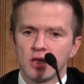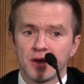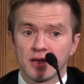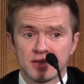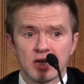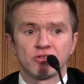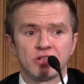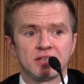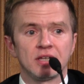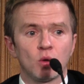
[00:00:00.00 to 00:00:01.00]
that I
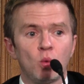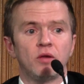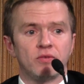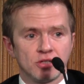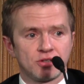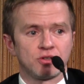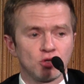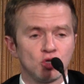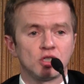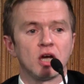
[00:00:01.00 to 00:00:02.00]
seriously think all of us
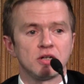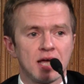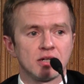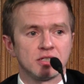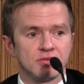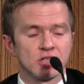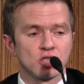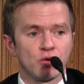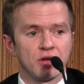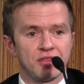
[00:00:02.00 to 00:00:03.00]
should go down to the
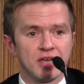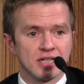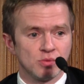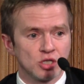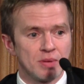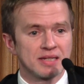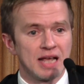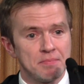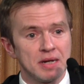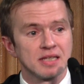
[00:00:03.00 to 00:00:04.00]
Victoria Theatre, which is about
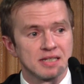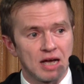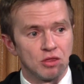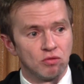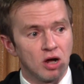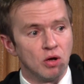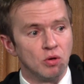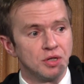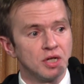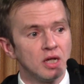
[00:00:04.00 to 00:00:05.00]
10 minutes down the
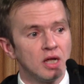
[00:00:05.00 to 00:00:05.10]
road,